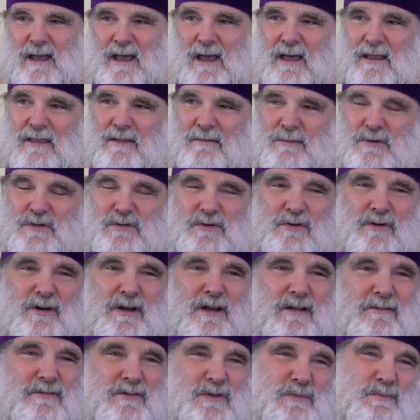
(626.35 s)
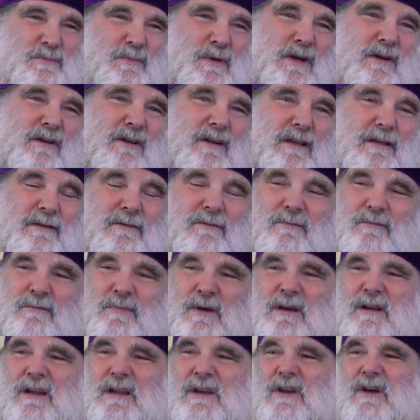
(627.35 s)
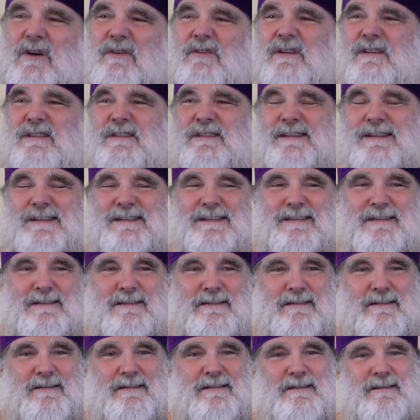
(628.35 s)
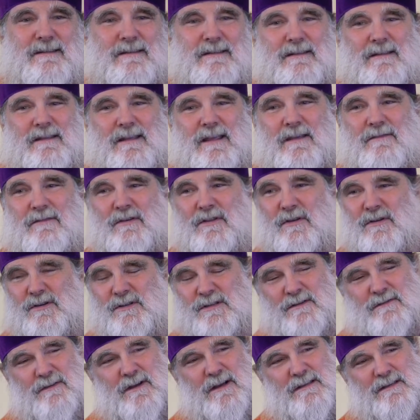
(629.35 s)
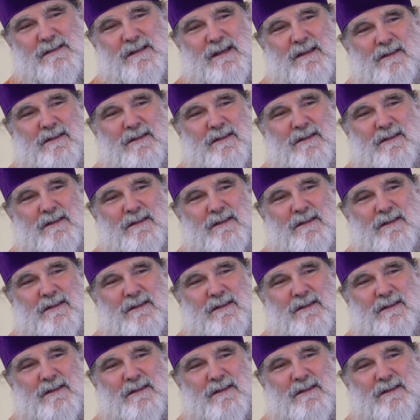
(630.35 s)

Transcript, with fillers: And the majority of us barely, barely notice it. Even those of us